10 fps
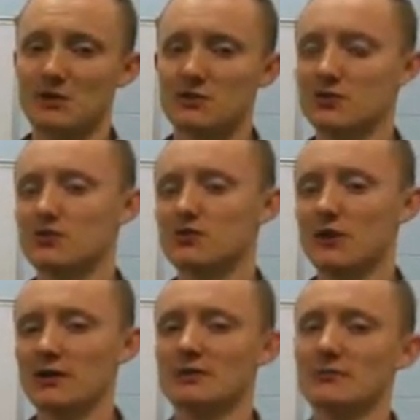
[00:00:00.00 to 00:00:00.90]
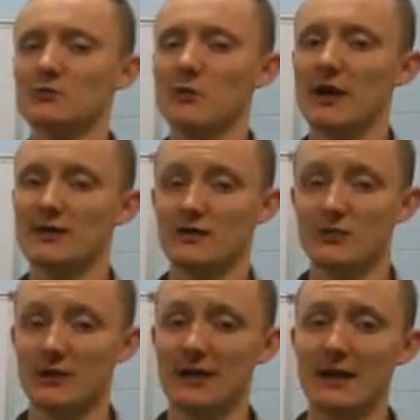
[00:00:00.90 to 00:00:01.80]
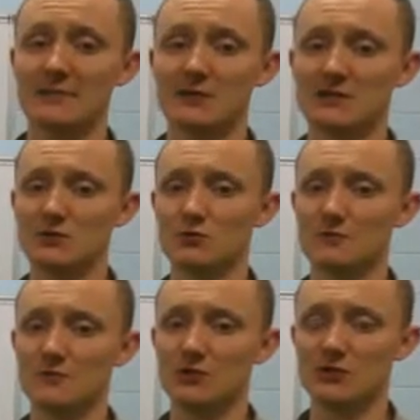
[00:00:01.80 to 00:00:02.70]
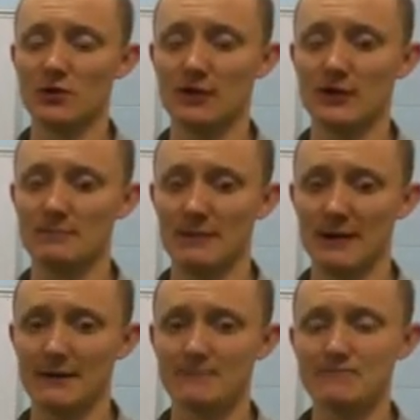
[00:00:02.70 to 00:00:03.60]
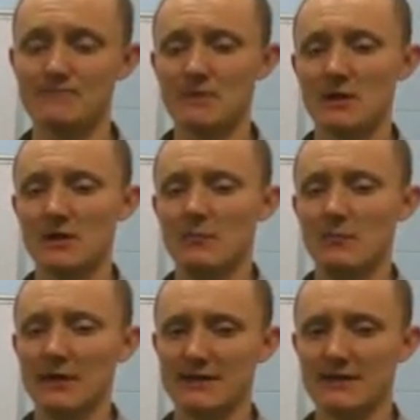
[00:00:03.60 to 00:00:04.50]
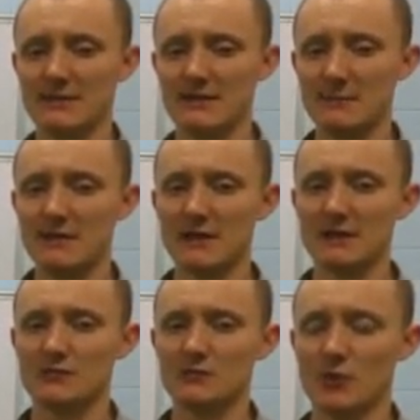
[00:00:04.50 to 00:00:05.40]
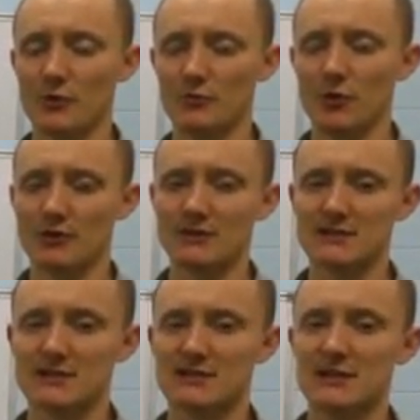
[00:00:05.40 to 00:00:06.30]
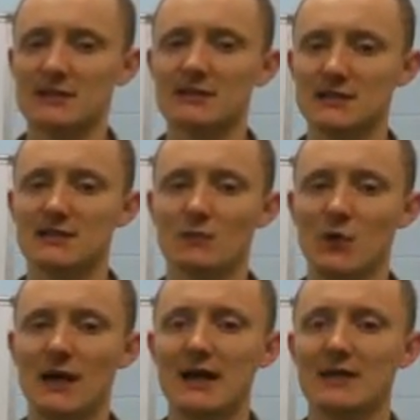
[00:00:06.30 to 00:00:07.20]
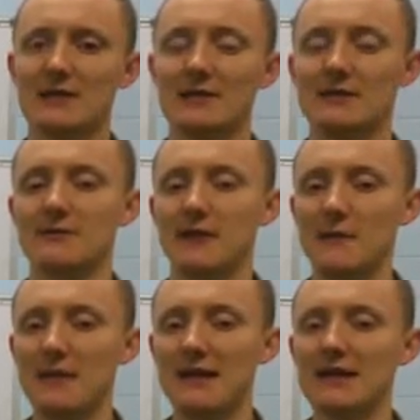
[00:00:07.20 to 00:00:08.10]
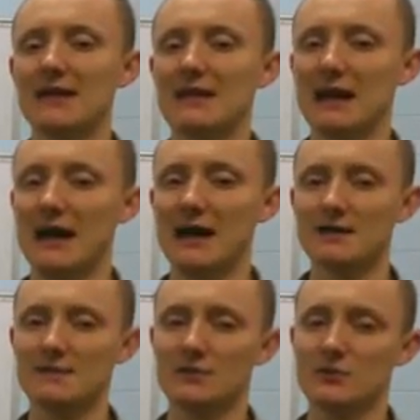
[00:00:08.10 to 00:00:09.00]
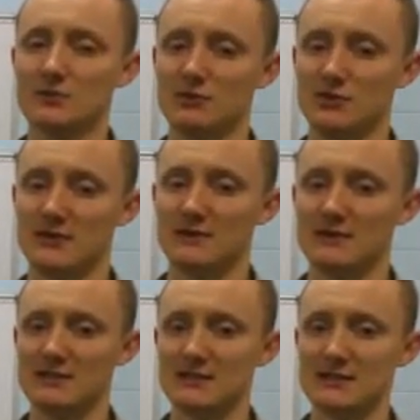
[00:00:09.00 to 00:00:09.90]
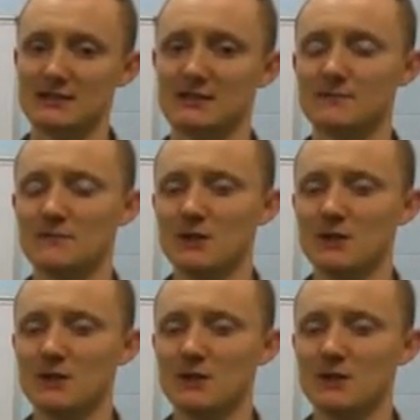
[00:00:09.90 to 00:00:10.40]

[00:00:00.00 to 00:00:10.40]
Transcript: So you're trying to lose weight, you're trying to gain muscle, you're trying to get better, but there's a roadblock. There's things in the way that are making it harder for you to achieve these things.